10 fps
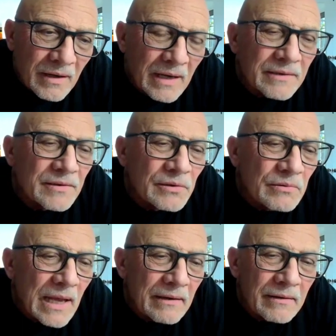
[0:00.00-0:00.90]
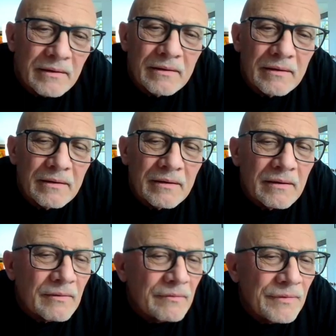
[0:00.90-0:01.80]
How does it do that?
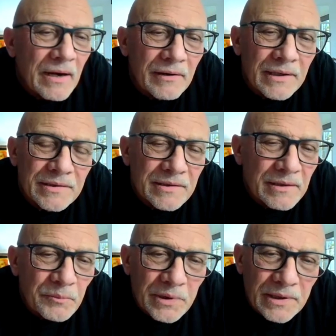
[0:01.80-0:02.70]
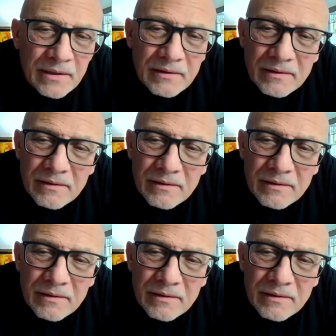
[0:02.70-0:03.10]
Very simply.